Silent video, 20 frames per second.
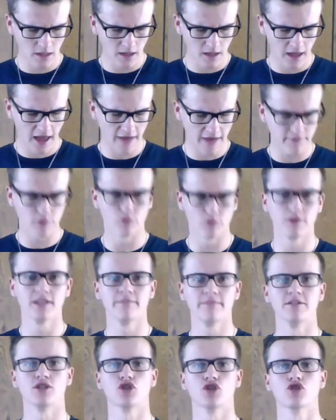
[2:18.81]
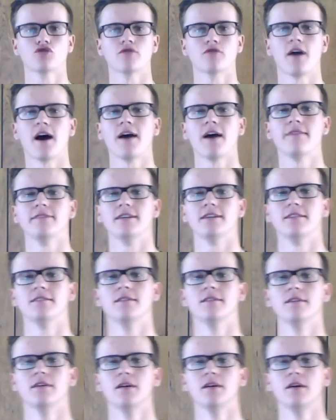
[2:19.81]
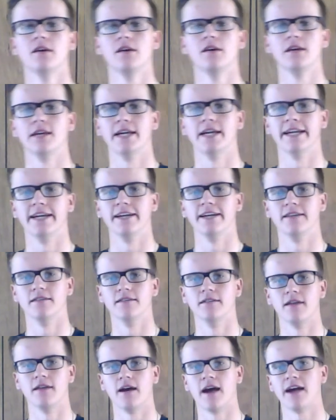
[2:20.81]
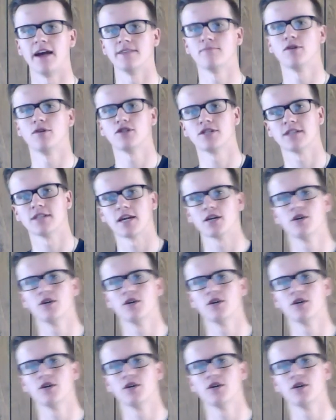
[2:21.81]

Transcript: haven't really been striving in as much as I